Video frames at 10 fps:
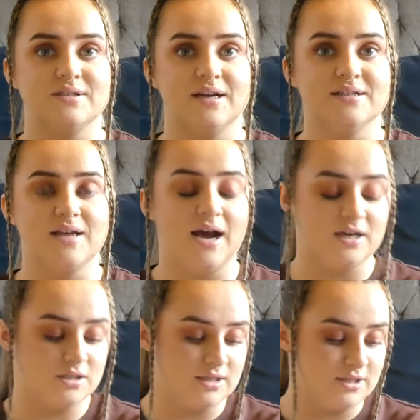That is
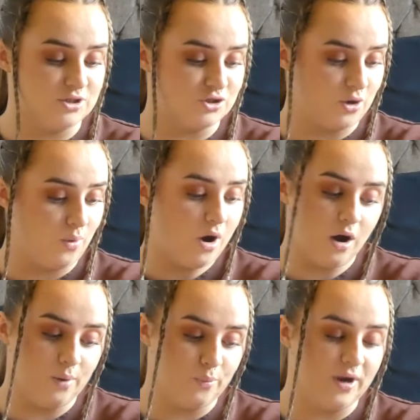actually so
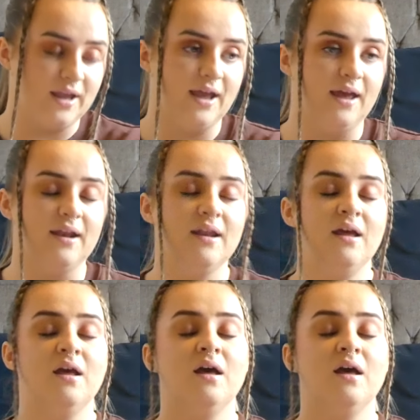heartbreaking.